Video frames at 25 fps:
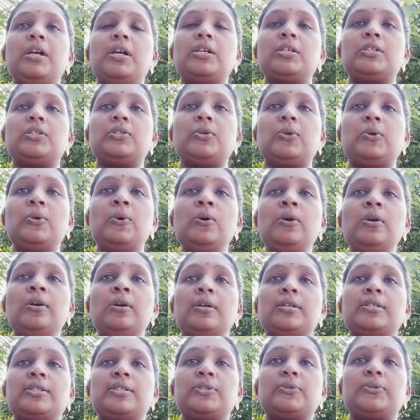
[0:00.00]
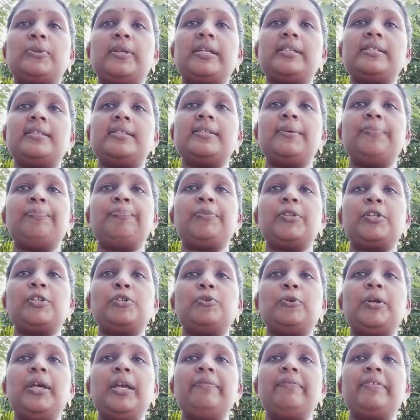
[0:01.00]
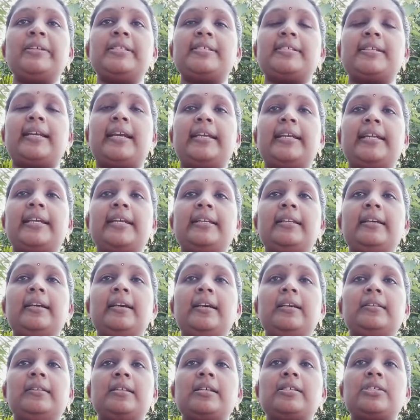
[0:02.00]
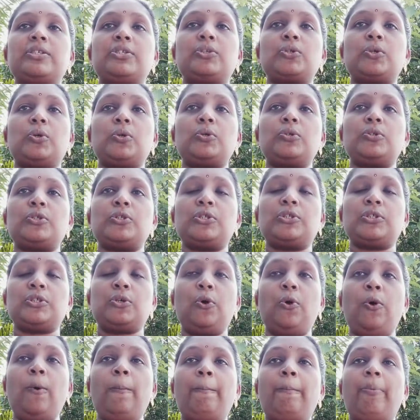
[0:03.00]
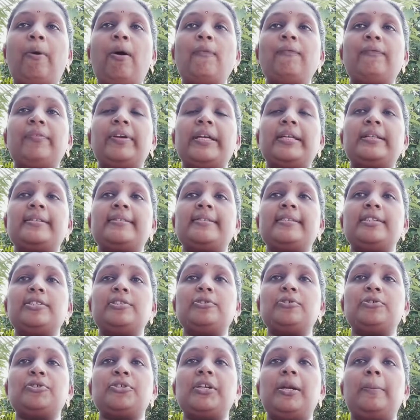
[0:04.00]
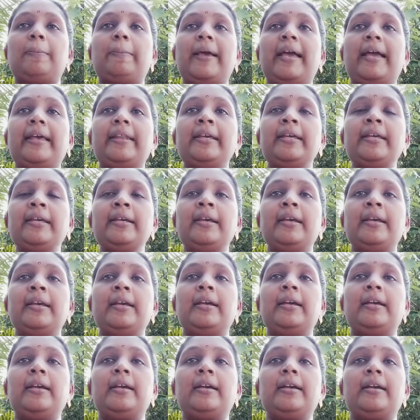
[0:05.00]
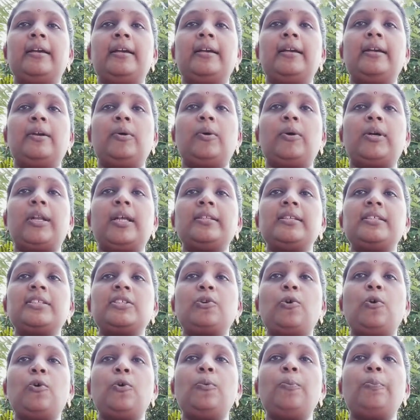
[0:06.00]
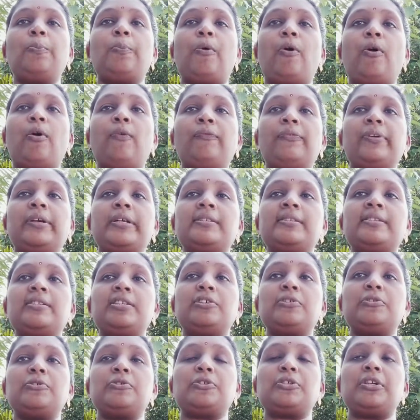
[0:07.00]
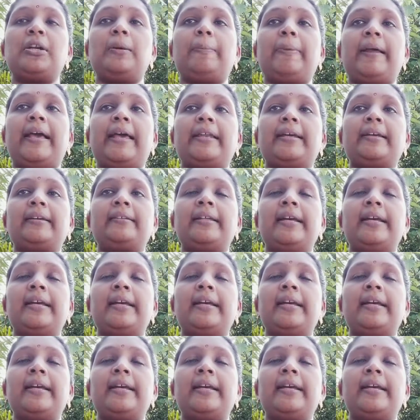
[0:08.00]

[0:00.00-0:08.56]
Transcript: So, students, today we studied the scope of institutional planning. What are the scope of institutional planning?